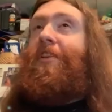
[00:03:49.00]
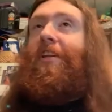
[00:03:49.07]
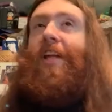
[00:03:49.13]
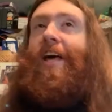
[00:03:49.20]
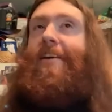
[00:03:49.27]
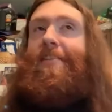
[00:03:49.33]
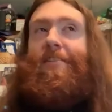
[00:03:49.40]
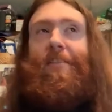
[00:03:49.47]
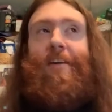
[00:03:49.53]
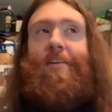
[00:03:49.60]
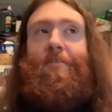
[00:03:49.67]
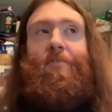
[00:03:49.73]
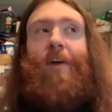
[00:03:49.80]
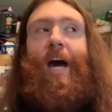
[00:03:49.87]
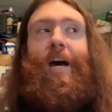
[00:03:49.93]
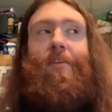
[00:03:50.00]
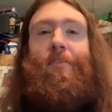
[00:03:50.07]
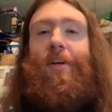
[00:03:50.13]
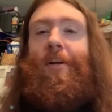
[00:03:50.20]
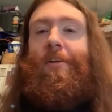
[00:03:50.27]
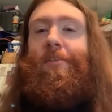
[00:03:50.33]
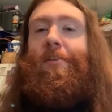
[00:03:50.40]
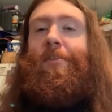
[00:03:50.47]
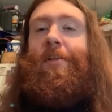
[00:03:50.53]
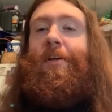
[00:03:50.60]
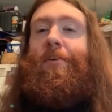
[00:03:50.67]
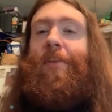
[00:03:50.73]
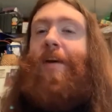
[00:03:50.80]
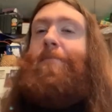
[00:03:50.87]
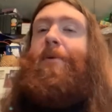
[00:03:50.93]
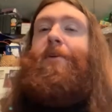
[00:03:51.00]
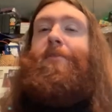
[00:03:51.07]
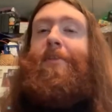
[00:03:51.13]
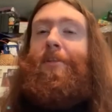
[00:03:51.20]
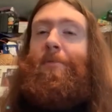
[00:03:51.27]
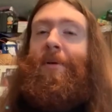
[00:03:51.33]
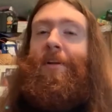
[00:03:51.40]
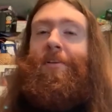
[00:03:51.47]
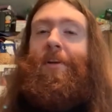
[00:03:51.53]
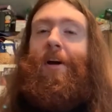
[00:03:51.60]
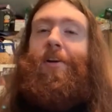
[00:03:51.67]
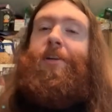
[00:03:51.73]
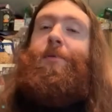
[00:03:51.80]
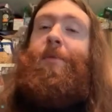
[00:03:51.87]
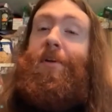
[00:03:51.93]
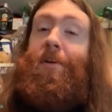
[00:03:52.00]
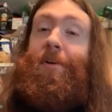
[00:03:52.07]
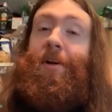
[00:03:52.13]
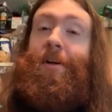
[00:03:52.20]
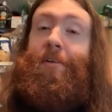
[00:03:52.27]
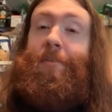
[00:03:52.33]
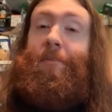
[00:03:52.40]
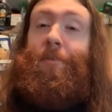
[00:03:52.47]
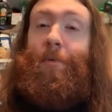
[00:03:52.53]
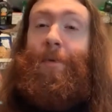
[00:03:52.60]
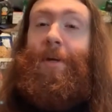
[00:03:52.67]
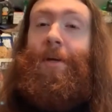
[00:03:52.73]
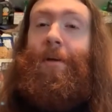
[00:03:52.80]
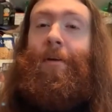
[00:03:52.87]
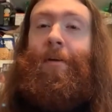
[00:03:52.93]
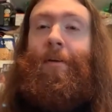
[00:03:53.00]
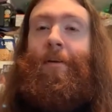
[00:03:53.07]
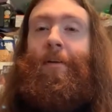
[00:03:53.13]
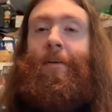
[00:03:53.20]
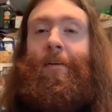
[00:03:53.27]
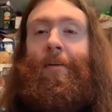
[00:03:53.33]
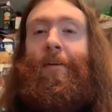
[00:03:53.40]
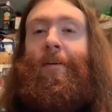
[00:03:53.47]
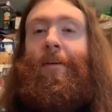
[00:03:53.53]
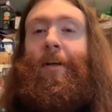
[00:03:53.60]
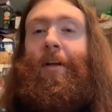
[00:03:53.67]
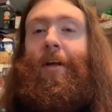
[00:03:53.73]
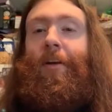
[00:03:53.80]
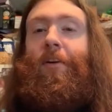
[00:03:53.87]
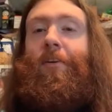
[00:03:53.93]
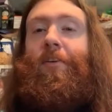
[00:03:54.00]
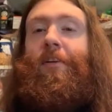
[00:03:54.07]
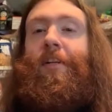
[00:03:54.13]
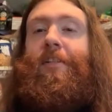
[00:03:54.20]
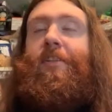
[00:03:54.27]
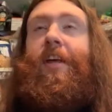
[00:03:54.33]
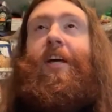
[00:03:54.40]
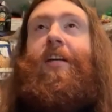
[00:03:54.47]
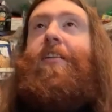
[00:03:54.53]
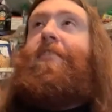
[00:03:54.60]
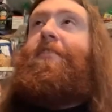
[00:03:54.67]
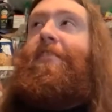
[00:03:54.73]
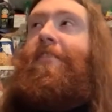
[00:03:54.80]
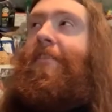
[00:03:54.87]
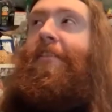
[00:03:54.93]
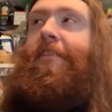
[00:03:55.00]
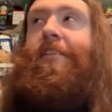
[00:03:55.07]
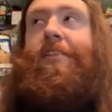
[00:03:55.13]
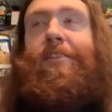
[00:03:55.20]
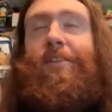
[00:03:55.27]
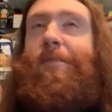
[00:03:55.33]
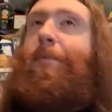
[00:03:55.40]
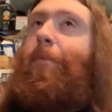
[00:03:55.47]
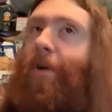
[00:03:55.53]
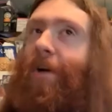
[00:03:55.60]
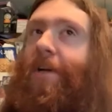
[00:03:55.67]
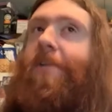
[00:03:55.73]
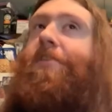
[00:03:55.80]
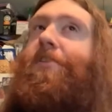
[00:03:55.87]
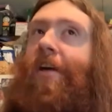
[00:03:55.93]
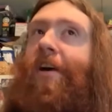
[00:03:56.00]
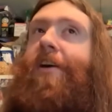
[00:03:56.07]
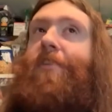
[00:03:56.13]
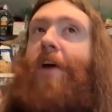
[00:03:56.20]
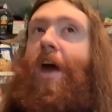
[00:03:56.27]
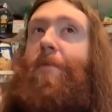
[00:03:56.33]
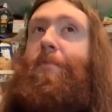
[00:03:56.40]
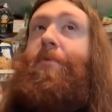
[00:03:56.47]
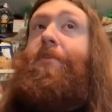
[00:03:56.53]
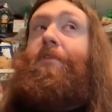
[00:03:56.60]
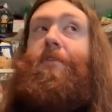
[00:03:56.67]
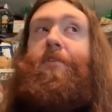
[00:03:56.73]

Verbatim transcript: last like five years or so, that movie has been a documentary for me you know, it's like some weird stuff happened